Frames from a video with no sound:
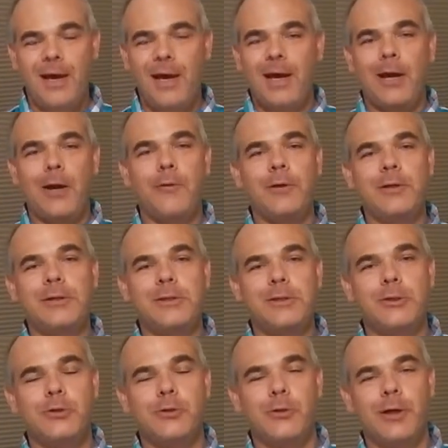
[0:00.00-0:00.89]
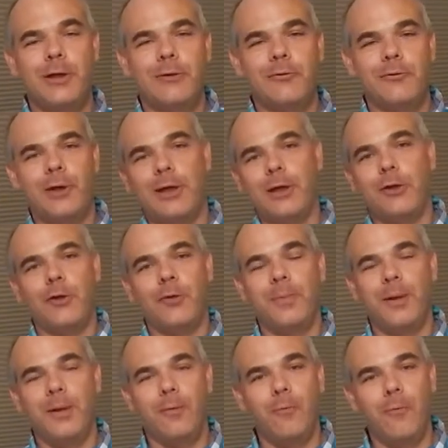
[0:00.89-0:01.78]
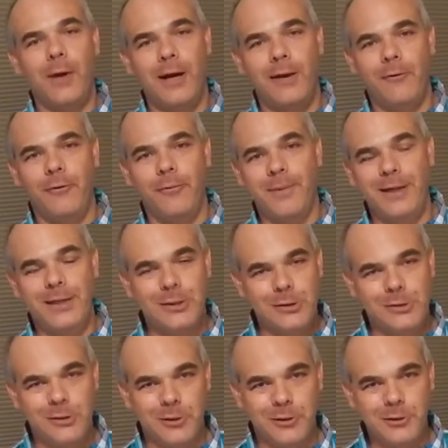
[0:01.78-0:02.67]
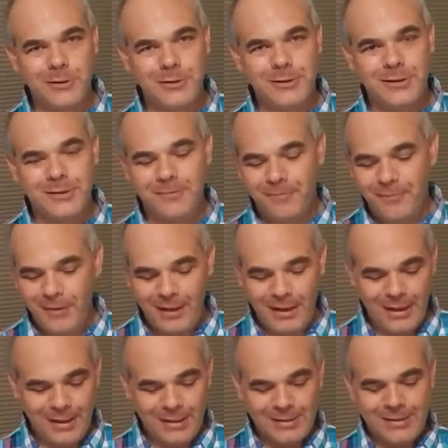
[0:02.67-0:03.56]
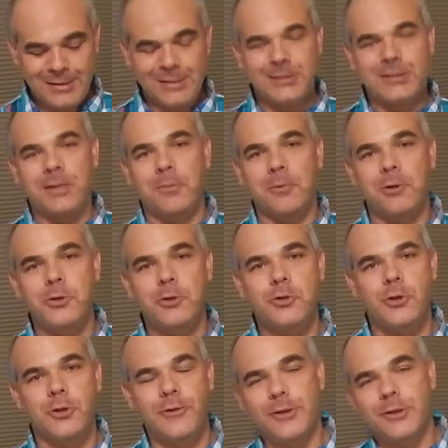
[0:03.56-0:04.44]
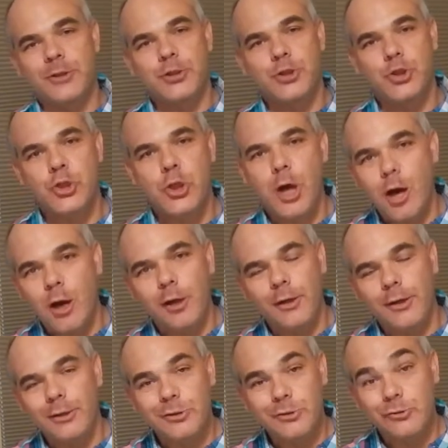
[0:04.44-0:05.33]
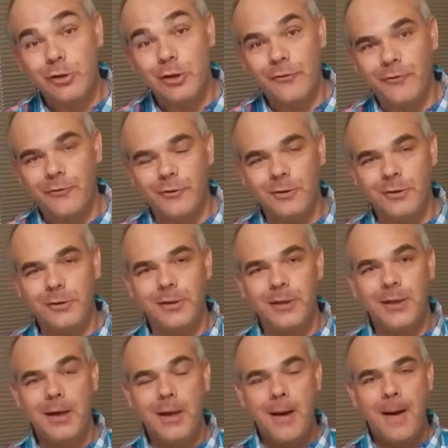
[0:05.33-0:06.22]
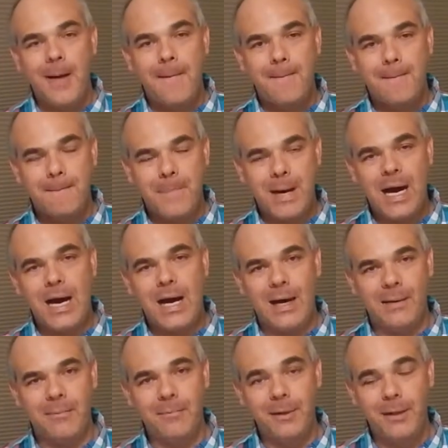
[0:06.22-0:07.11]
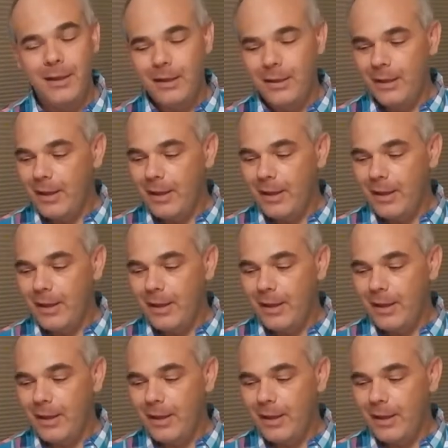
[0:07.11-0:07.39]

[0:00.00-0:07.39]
I always enjoy drinking a little bit of wine with my desserts, and since I'm going to enjoy this chocolate truffle bomb,